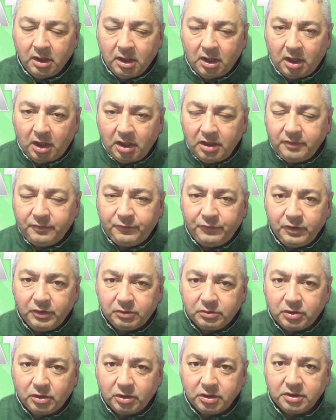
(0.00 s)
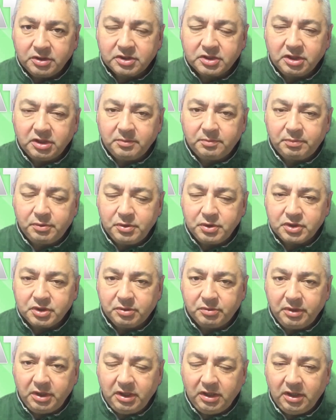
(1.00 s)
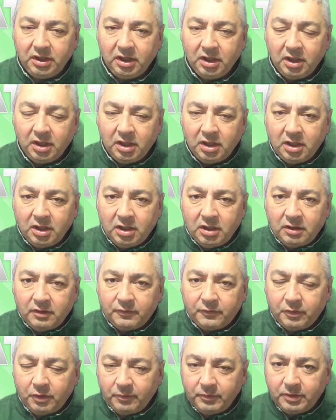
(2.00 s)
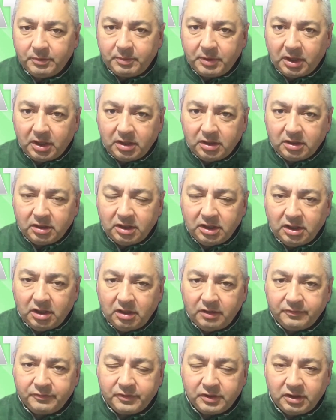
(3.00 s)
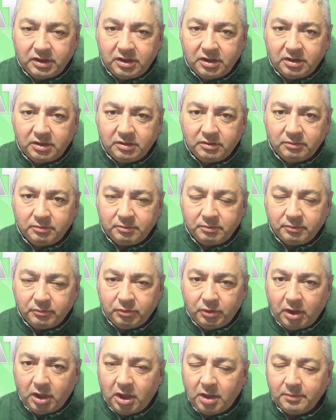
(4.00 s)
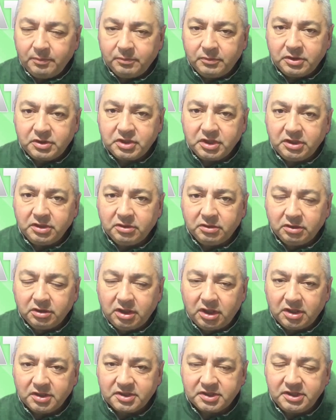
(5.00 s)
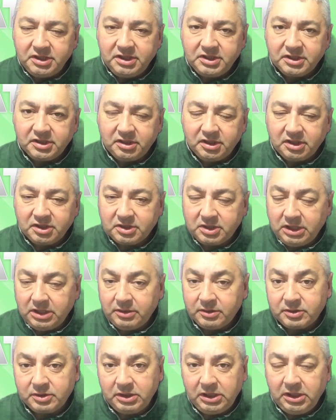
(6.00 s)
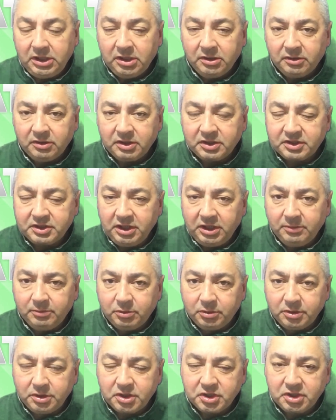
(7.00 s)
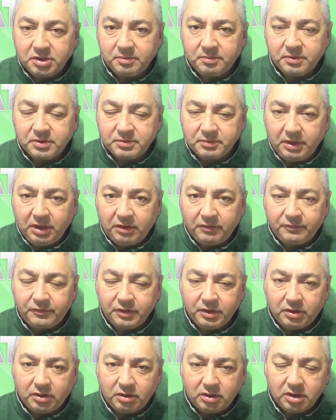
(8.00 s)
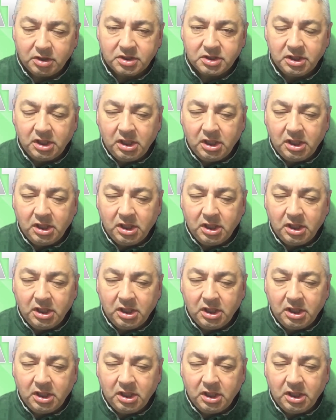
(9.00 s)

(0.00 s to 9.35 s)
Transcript: I feel Gordon's going to push away from the Bartlett after what happened with Gentle last season, and essentially the same ownership as well for the horse.